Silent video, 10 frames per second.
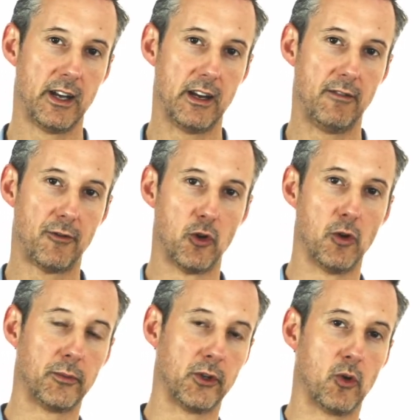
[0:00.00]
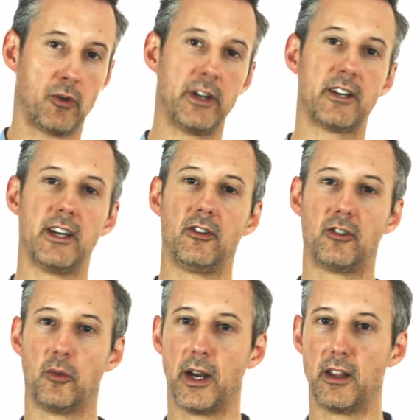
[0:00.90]
informs and orientates
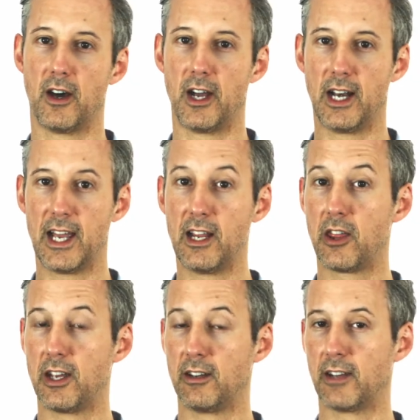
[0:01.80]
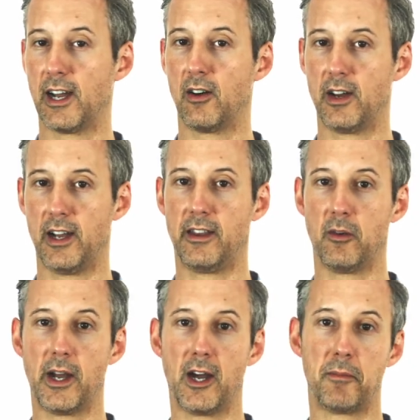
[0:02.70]
the way that I lay things out and the
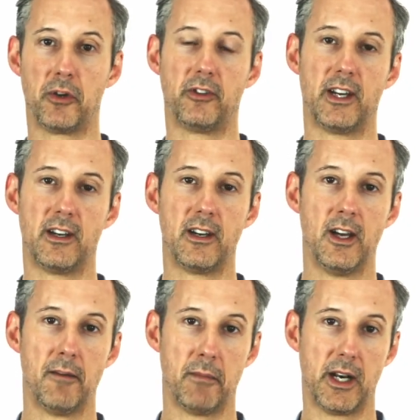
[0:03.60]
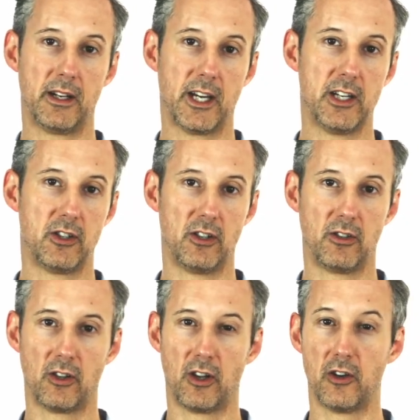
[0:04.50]
way I present meditation
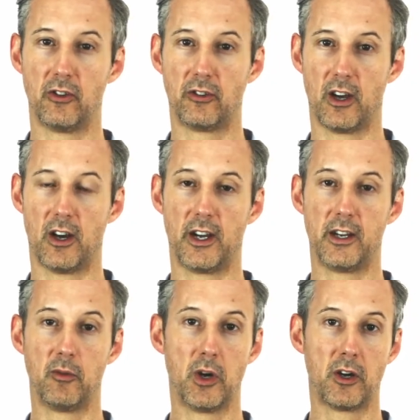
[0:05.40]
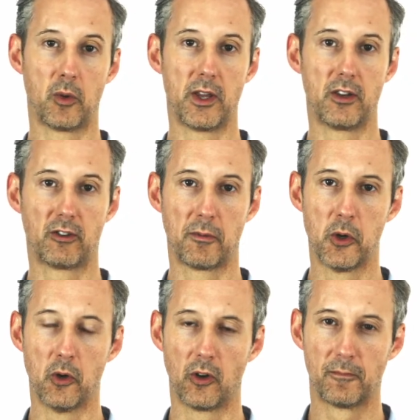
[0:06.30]
to those that I work with and
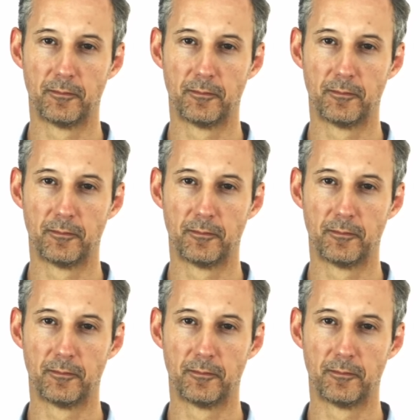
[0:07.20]
support.